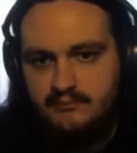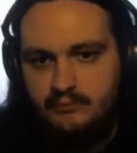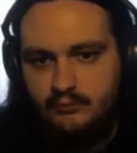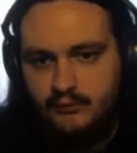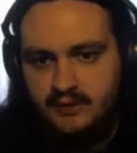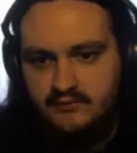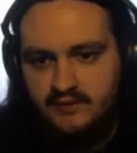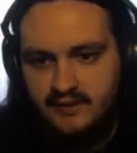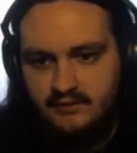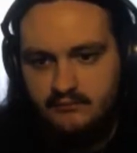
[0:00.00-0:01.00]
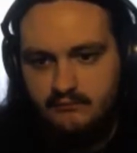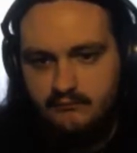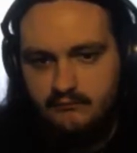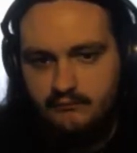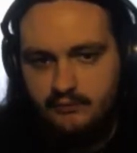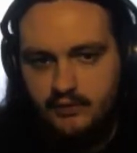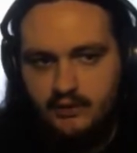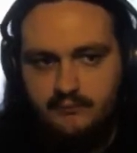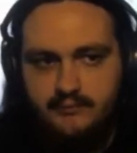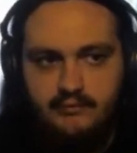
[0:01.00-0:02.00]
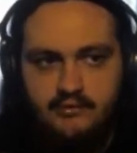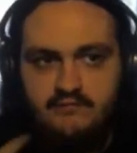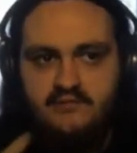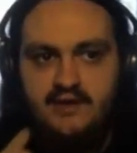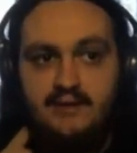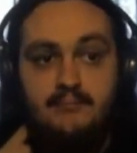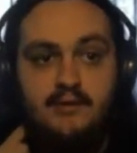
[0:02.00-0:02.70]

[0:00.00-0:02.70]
pool intact for a longer period of time,